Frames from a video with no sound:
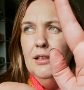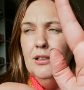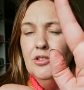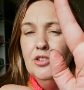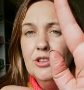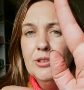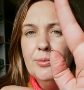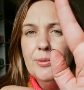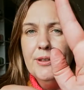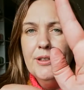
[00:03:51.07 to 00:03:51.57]

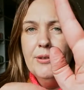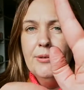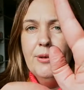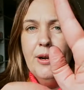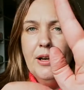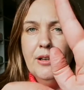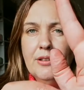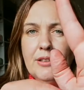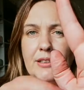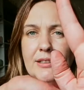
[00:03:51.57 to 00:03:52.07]
just with a
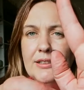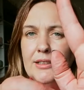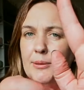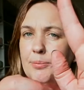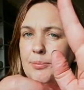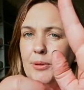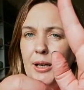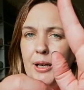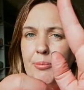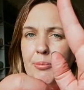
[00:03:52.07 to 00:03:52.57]
rounded
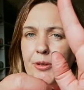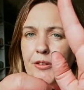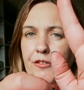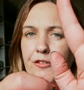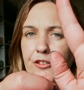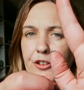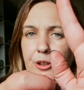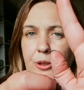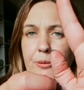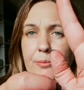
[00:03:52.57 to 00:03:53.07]
tip. I
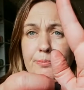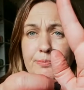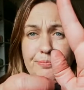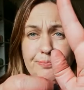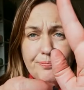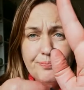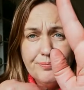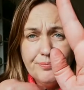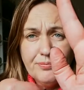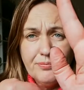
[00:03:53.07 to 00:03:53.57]
prefer
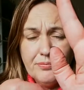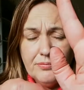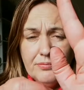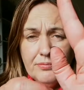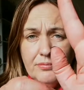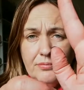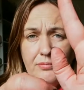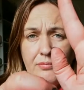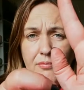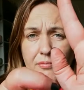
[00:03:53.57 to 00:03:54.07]

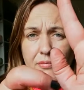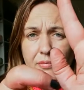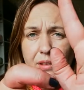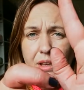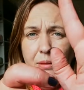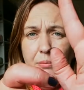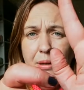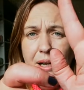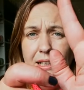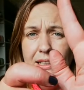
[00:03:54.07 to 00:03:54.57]

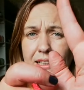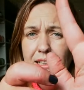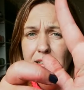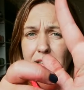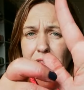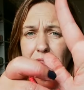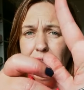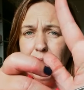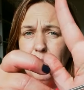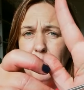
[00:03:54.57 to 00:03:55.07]
my
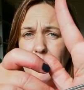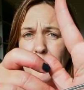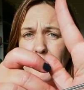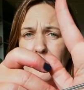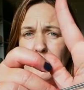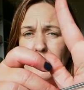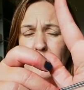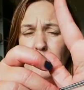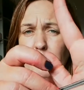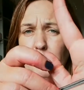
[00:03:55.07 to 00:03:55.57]
needles with
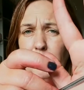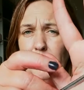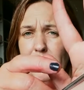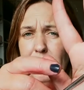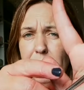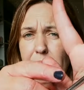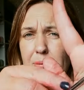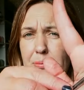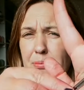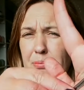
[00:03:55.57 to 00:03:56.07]

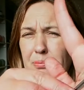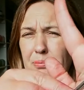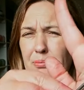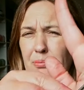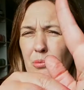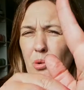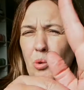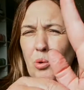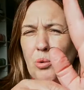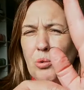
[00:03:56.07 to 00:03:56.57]
a
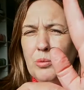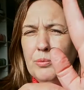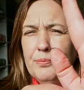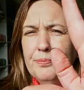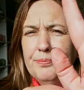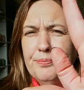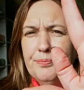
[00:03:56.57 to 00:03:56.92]
more,